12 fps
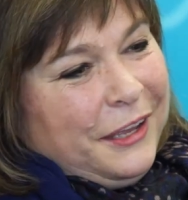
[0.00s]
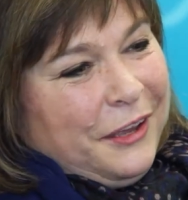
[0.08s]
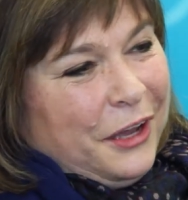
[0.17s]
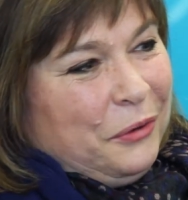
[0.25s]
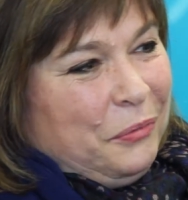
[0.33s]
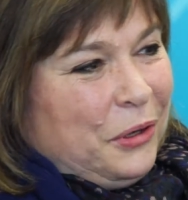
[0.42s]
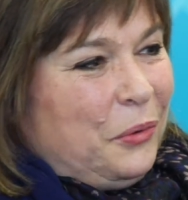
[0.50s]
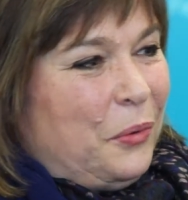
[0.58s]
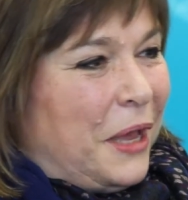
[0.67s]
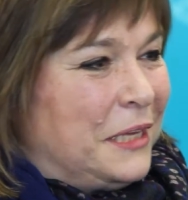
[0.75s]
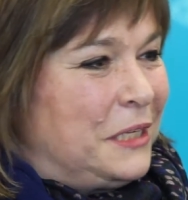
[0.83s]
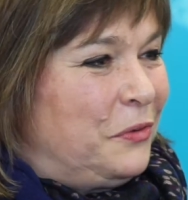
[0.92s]
got a
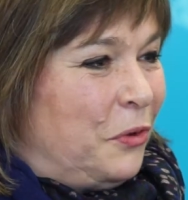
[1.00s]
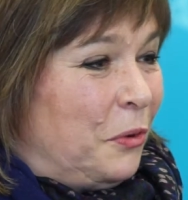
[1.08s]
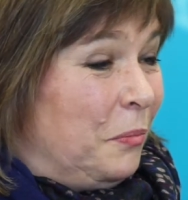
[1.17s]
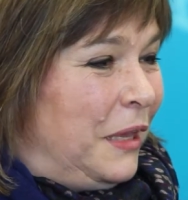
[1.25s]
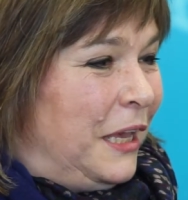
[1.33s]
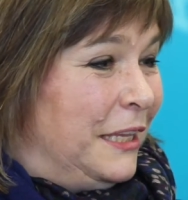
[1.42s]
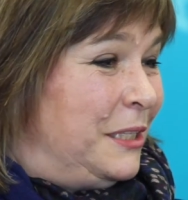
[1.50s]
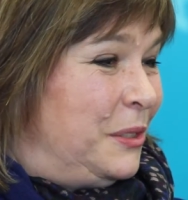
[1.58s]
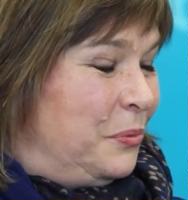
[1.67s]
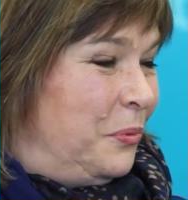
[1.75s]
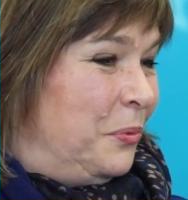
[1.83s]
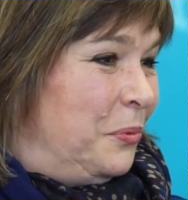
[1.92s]
request from
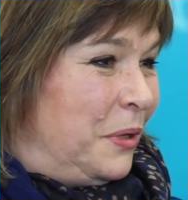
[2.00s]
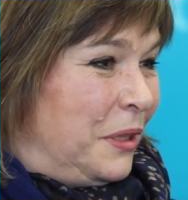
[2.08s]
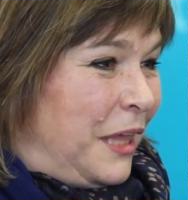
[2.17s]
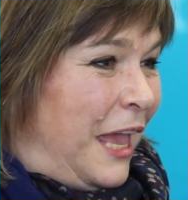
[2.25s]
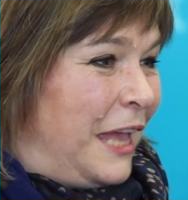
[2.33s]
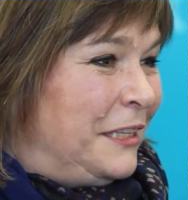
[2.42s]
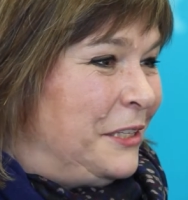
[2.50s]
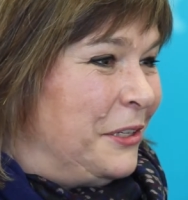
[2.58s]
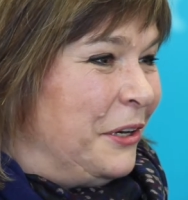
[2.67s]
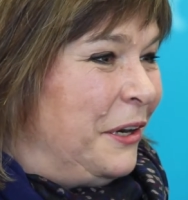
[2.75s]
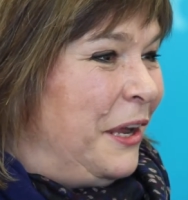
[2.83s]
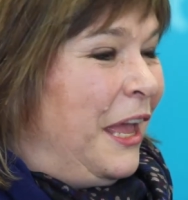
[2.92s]
Kids with
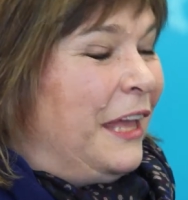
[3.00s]
Cancer